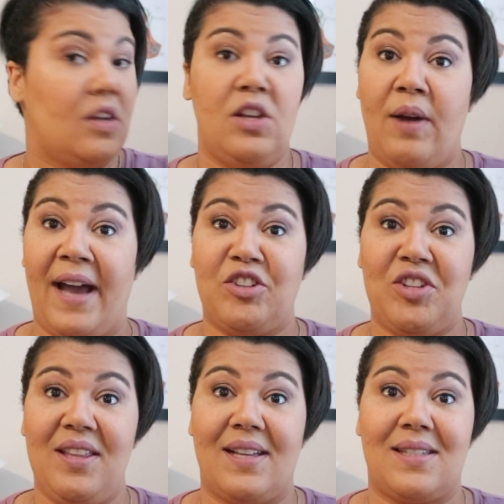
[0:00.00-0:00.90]
You know,
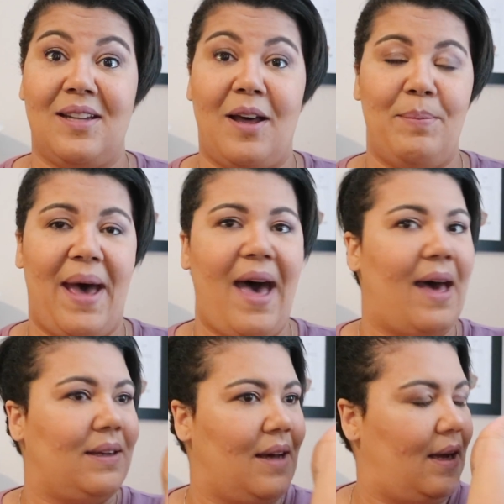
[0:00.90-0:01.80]
actually that's not
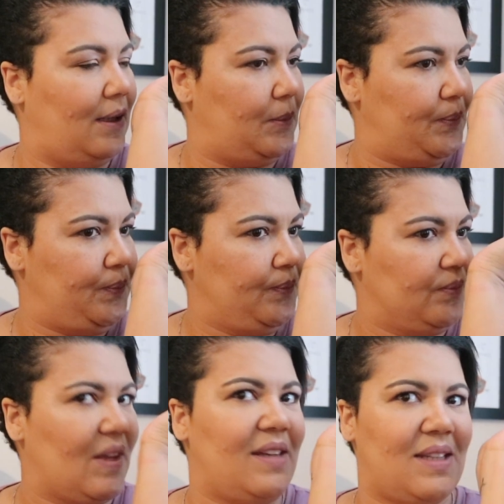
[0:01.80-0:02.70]
bad. Um,
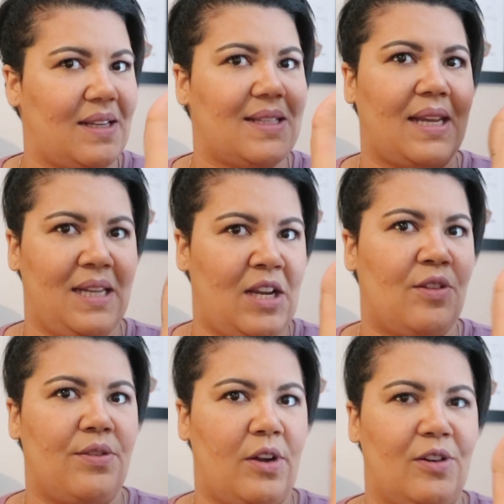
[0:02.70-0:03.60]
it does, I can
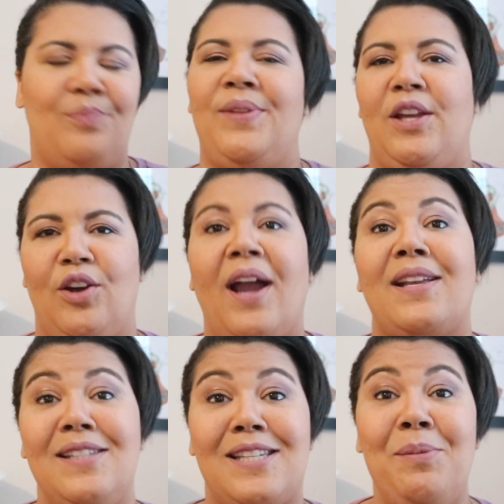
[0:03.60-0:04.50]
hear, or here, I
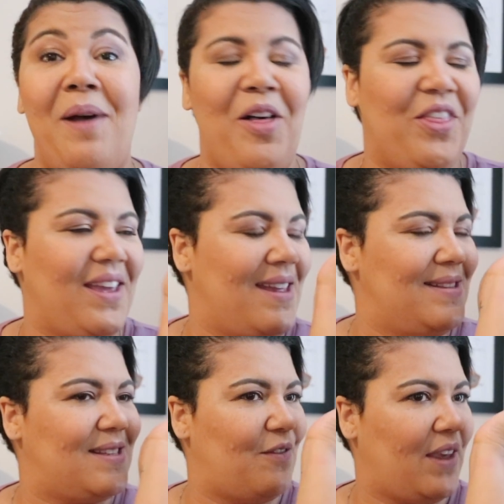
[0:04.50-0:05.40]
can smell the
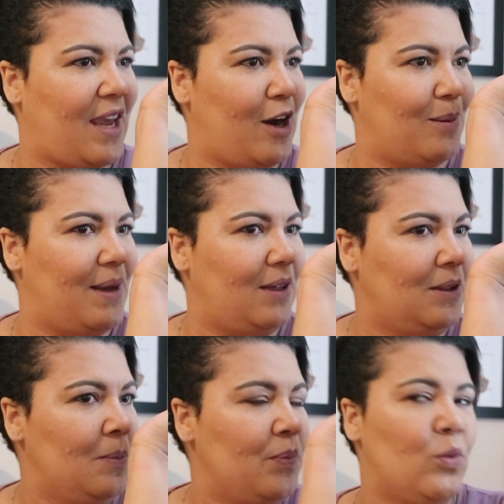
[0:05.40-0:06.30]
hints of the caramel,
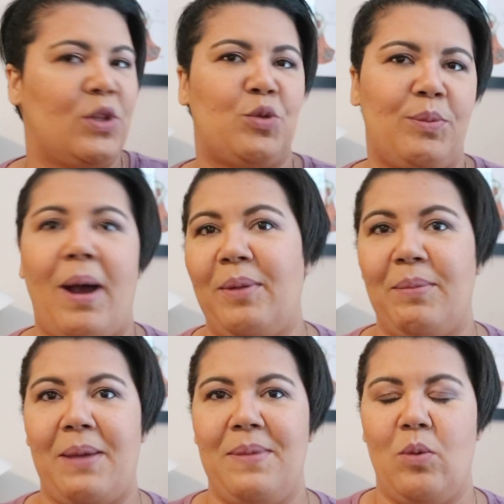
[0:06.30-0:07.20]
which would probably
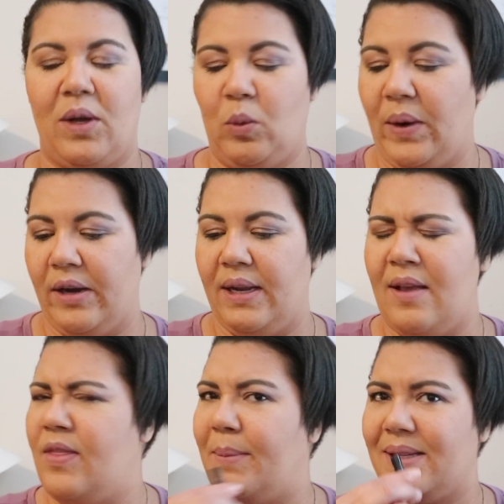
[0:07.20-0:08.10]
make me want to wear it.
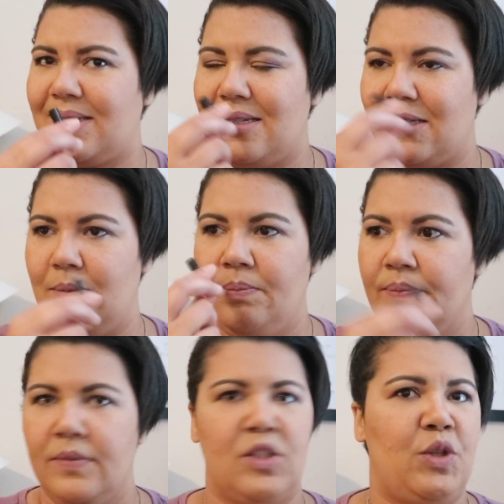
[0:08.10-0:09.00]
And the musk isn't
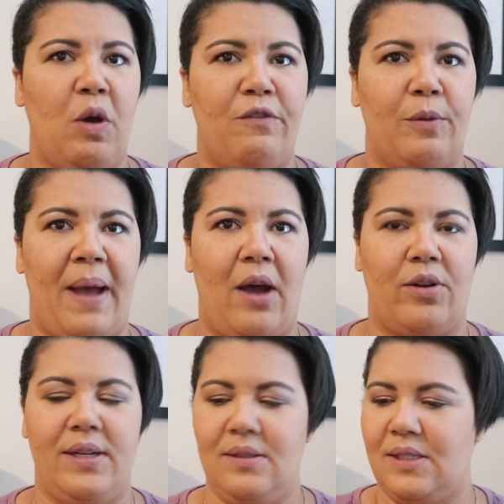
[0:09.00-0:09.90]
too
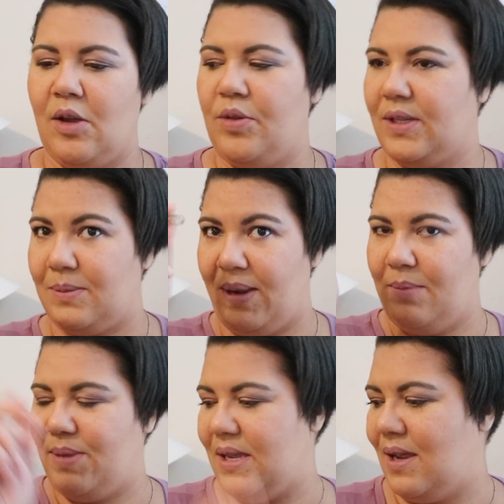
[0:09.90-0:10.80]
overpowering. So this
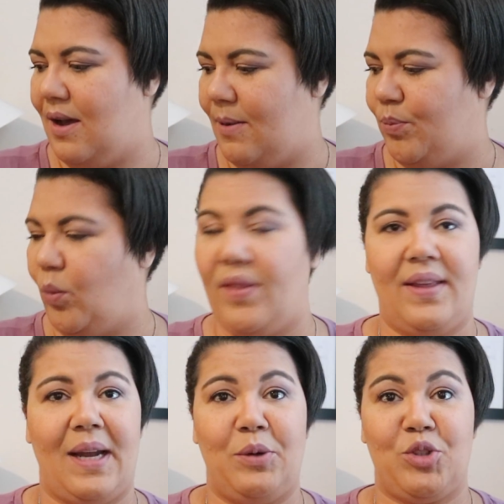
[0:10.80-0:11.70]
might be um, one
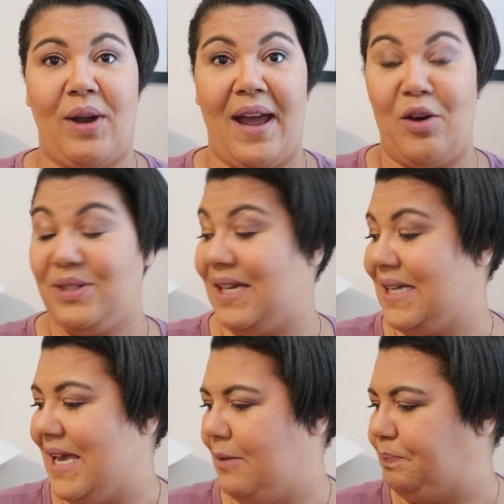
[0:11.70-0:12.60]
that I will try out
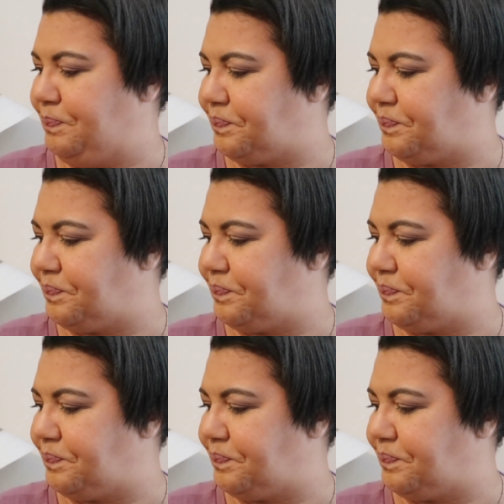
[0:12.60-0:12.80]
again.